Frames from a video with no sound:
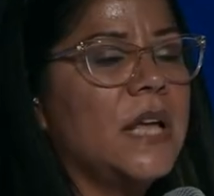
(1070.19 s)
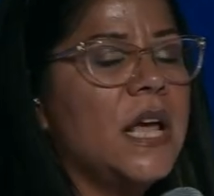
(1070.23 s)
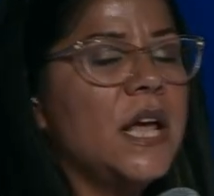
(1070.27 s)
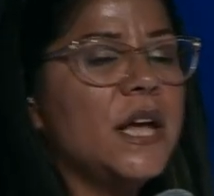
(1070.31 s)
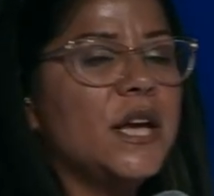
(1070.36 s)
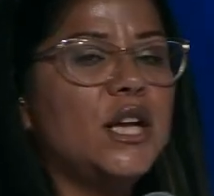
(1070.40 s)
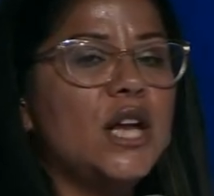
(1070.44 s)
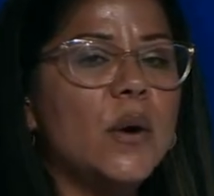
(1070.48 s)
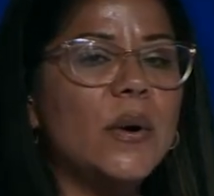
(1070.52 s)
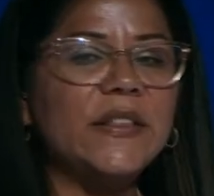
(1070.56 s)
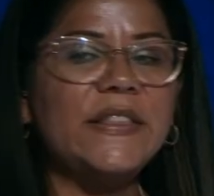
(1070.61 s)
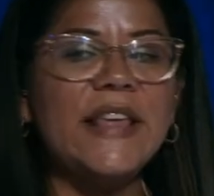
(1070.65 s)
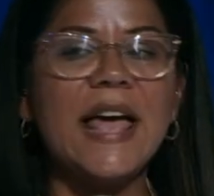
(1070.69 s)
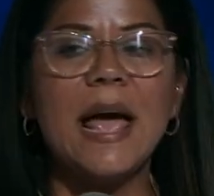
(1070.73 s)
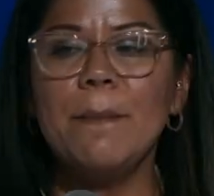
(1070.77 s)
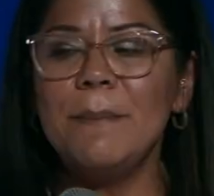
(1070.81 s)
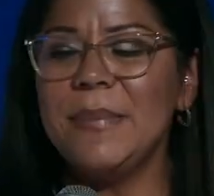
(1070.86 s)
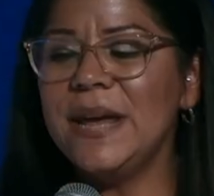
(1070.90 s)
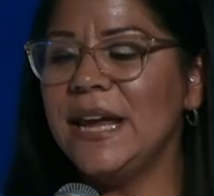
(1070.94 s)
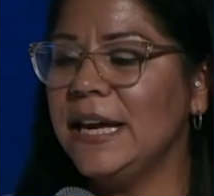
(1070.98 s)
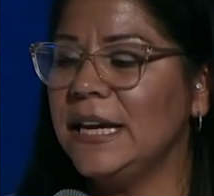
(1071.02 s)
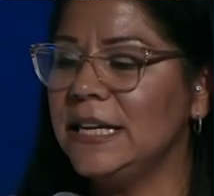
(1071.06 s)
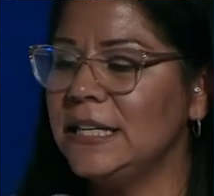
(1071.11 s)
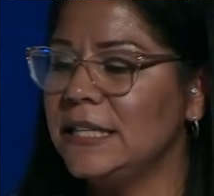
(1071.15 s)
You know what that
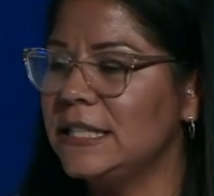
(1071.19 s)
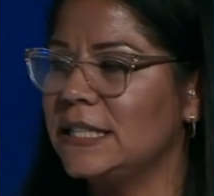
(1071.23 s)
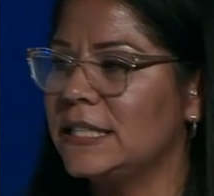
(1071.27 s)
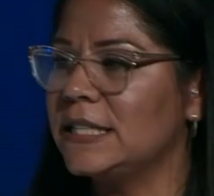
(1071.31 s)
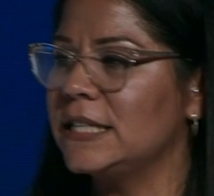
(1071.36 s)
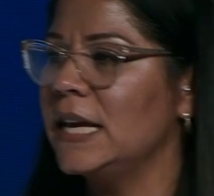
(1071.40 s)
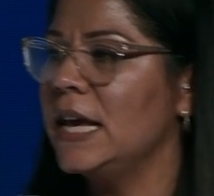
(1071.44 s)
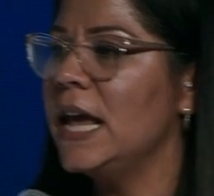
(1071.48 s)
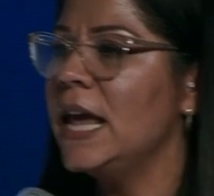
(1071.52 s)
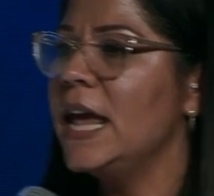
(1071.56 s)
means?